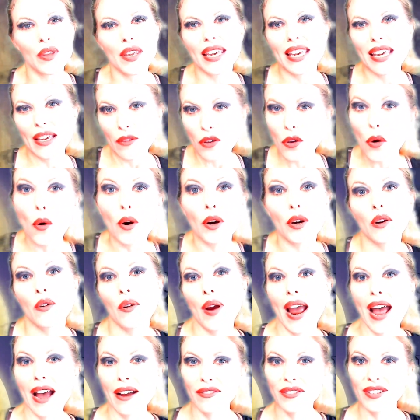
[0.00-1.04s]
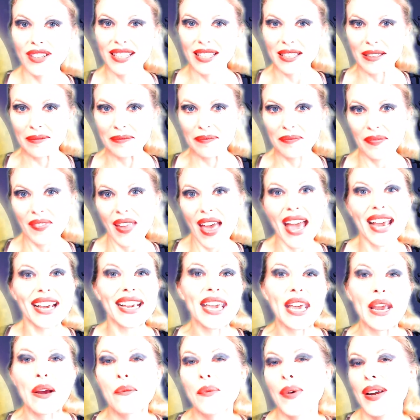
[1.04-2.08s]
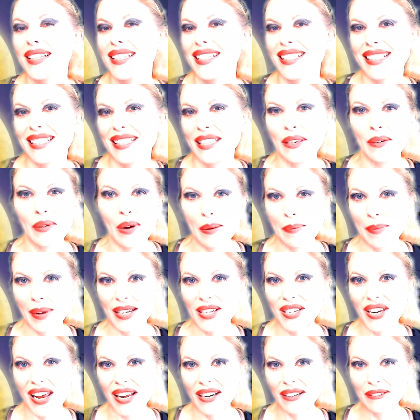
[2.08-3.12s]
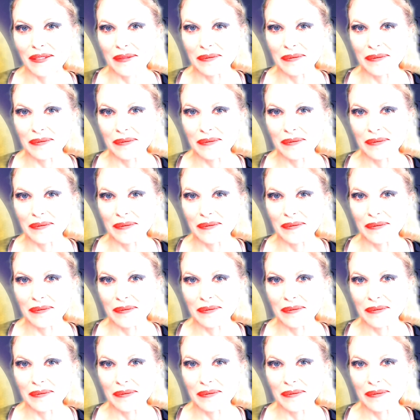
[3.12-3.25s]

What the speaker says: your crafts. I can't wait to see you on my channel.